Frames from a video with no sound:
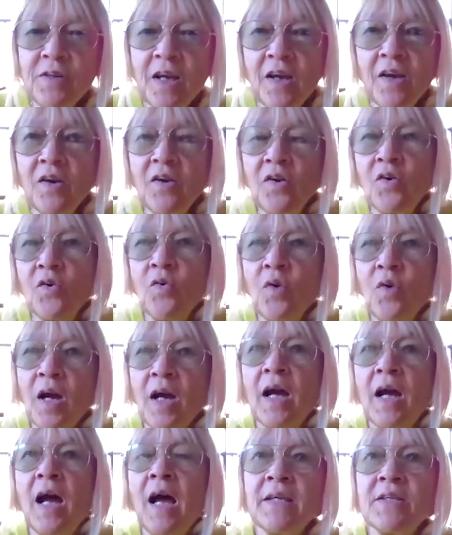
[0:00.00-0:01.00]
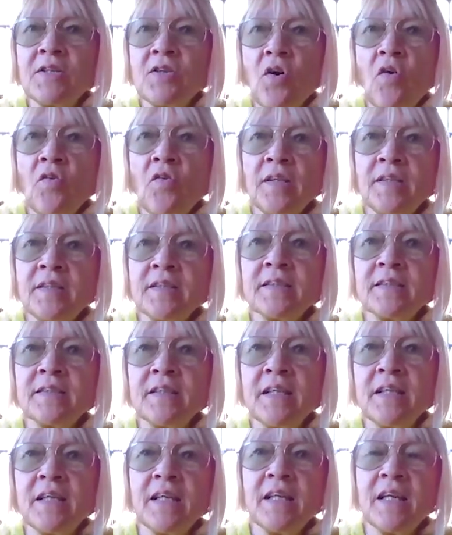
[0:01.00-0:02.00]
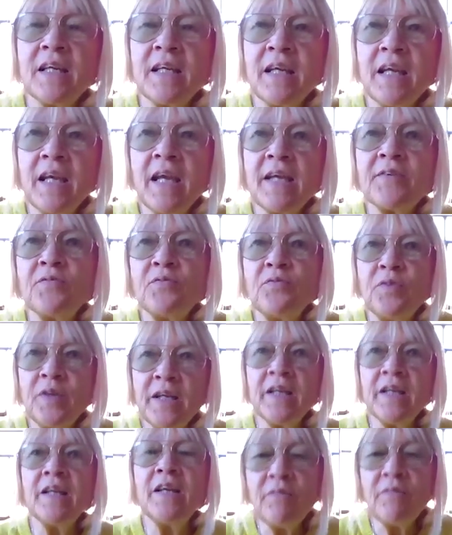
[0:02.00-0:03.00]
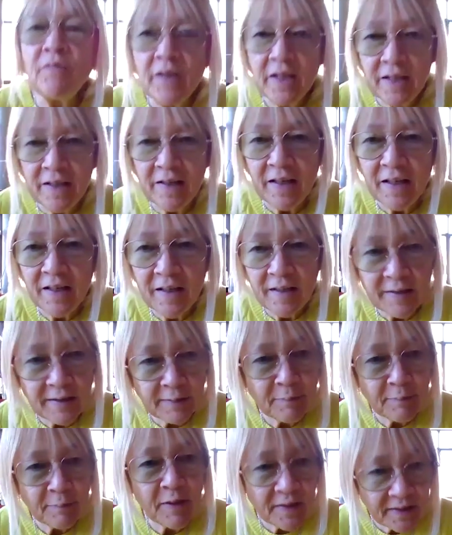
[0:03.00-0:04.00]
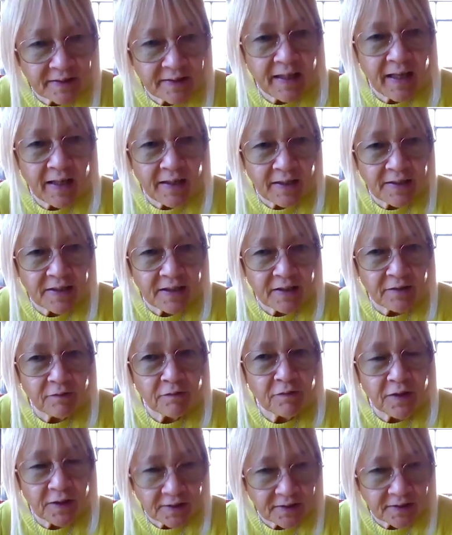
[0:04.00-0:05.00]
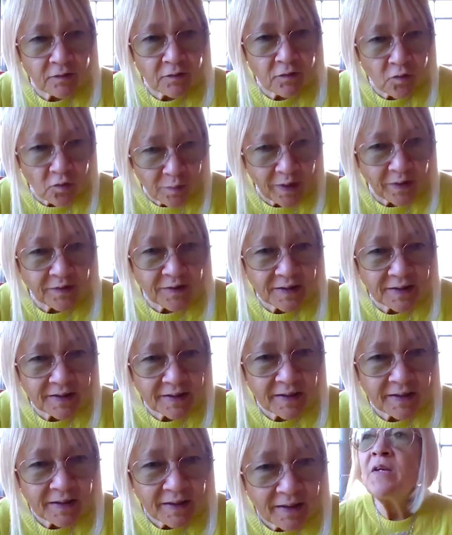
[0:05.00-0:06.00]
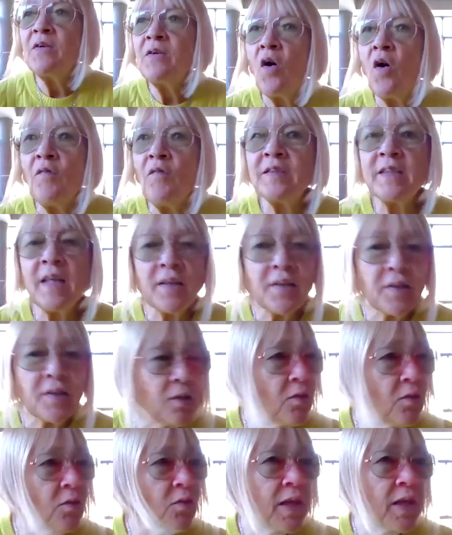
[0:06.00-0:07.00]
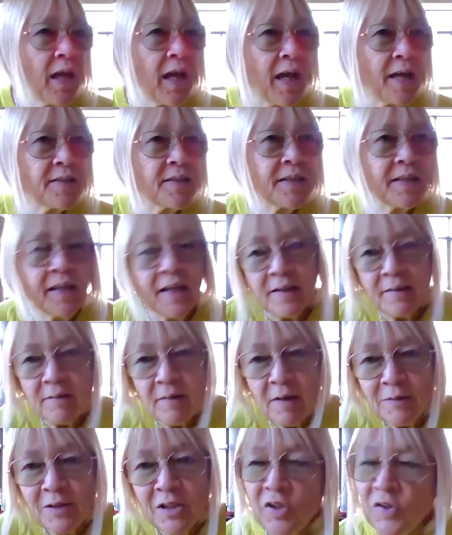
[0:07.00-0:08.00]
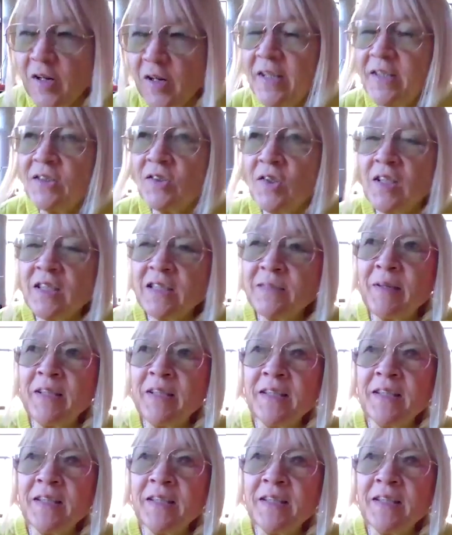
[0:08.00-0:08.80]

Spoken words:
Do you know, it honestly, it really, really is personality first and foremost. I mean, obviously I can look at, and again, I'm straight, so I'll